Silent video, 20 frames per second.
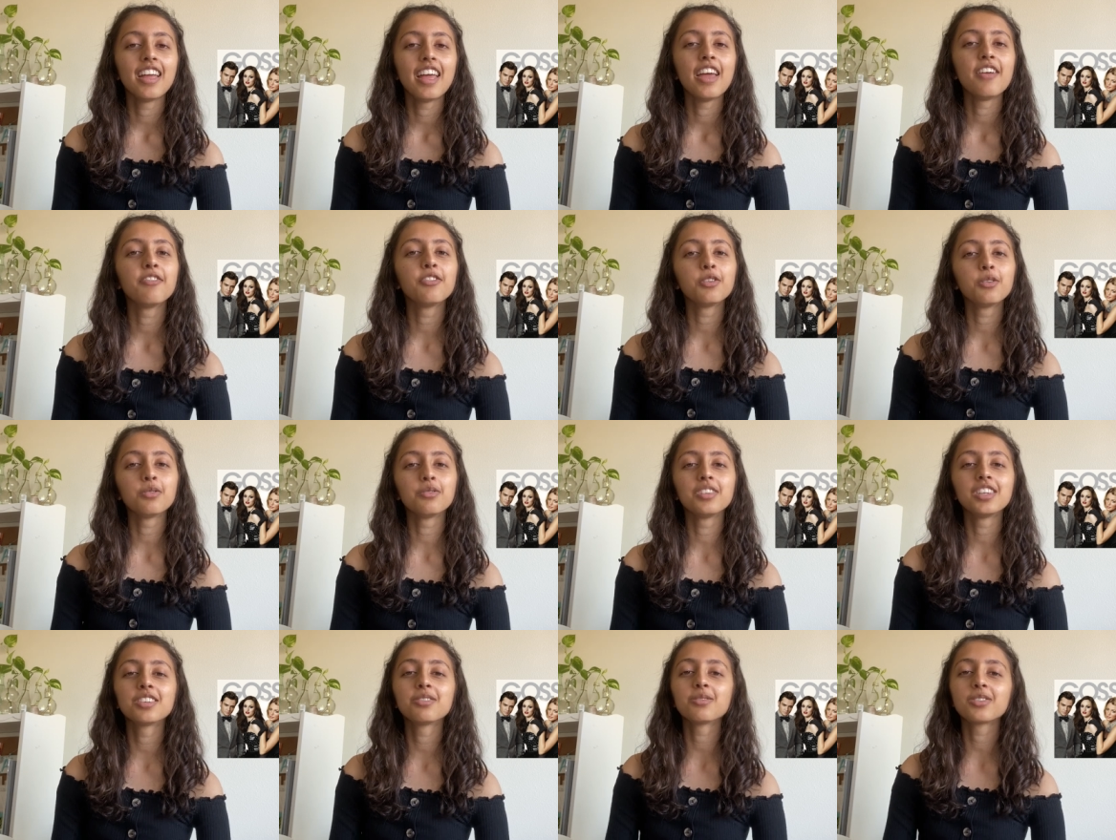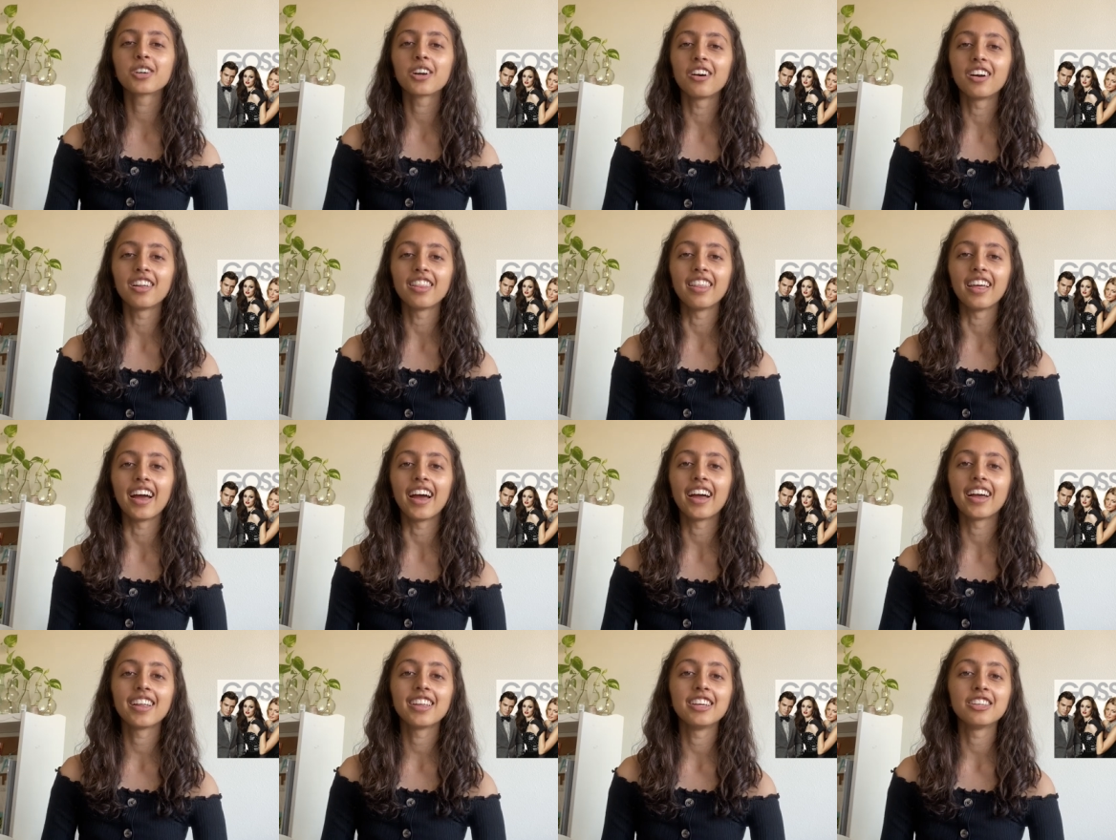if you disregard
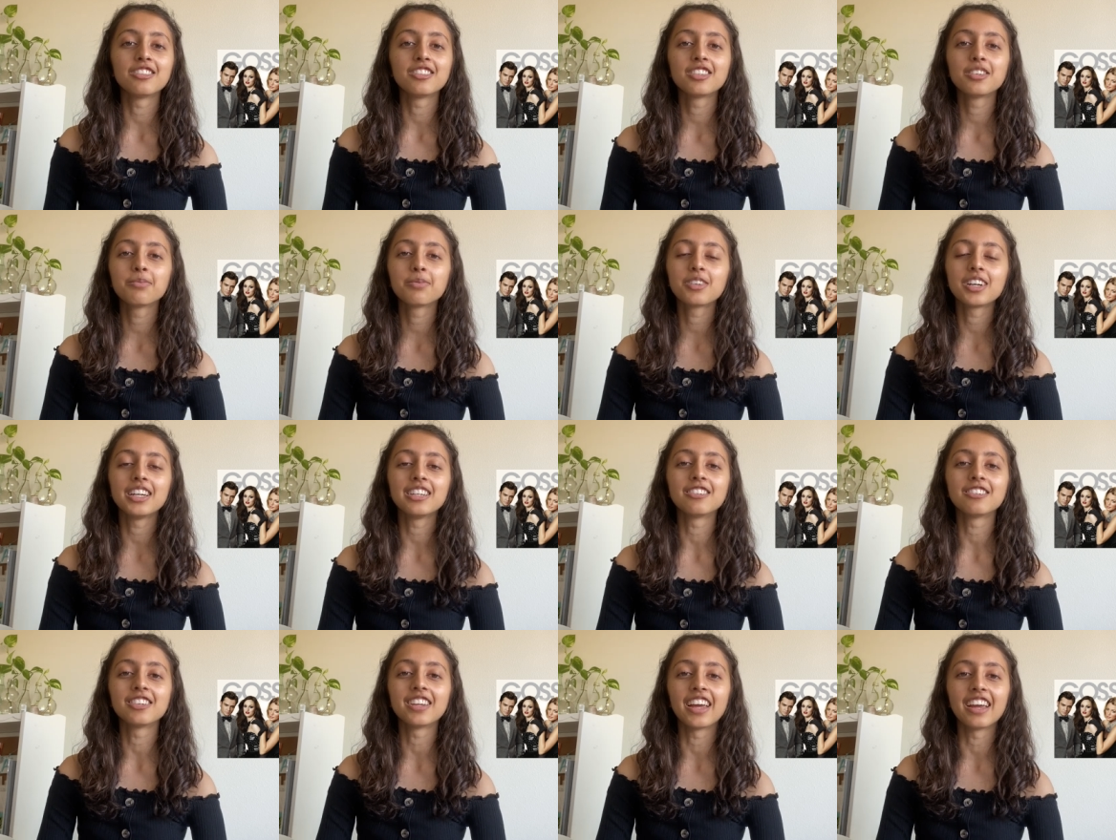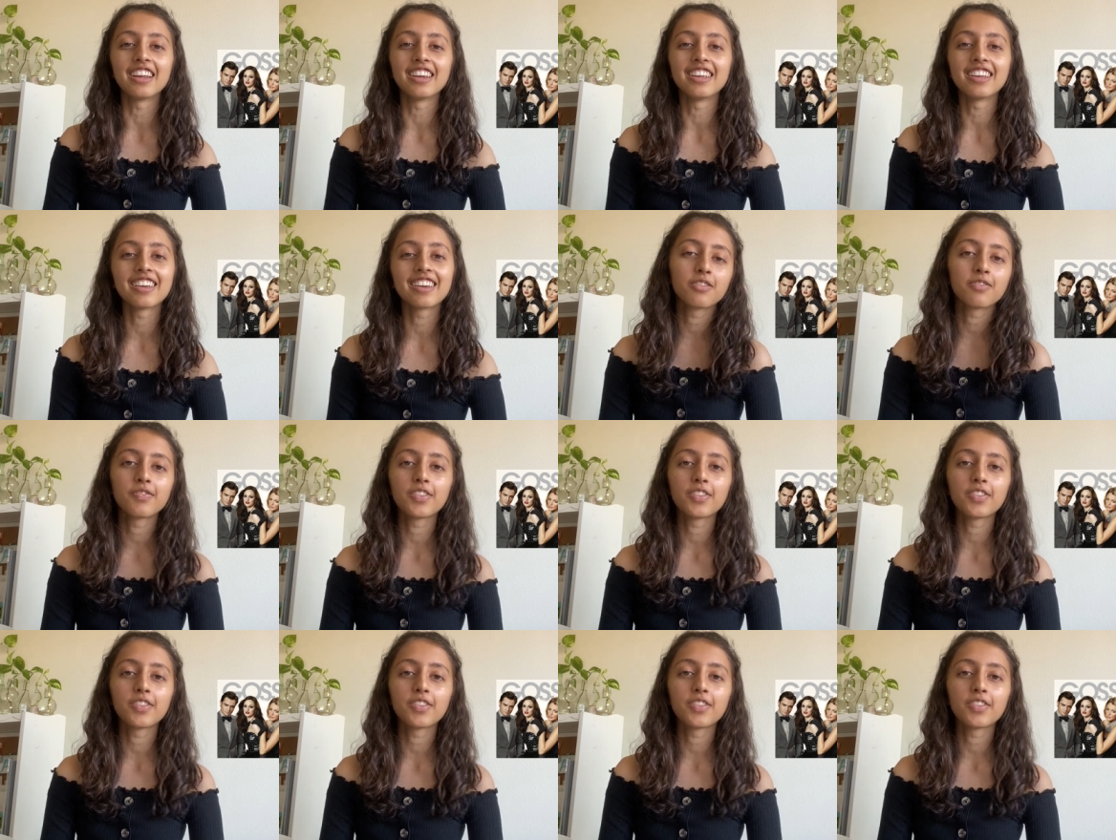that, it's super entertaining.